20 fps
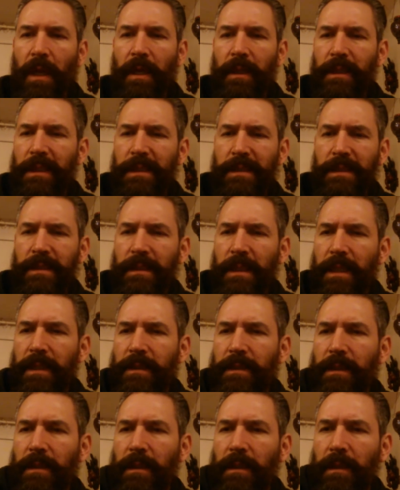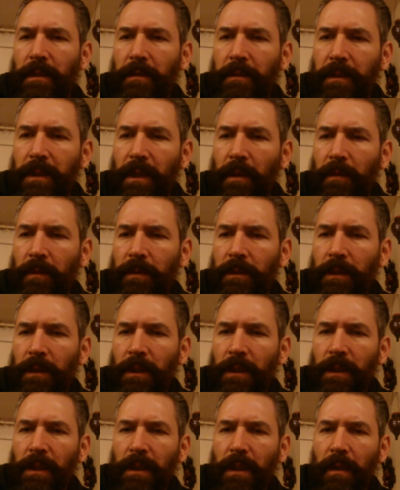He sent a
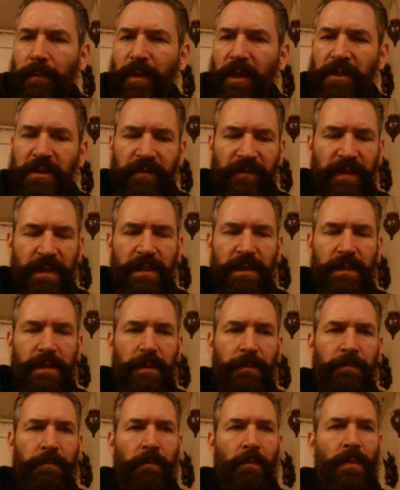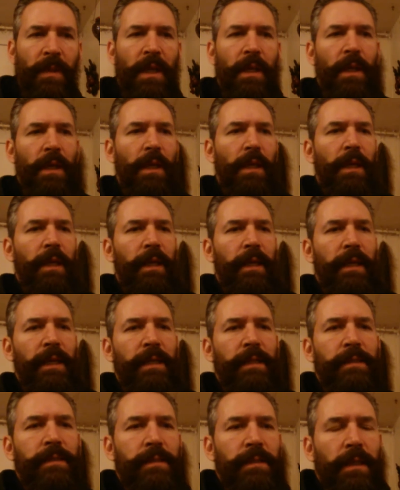bunch of us
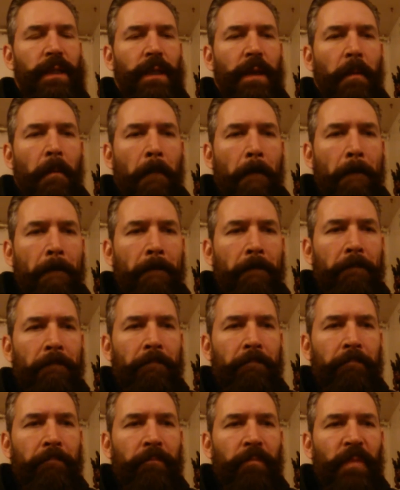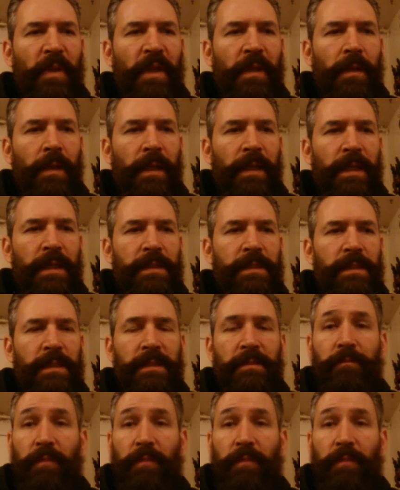his I guess his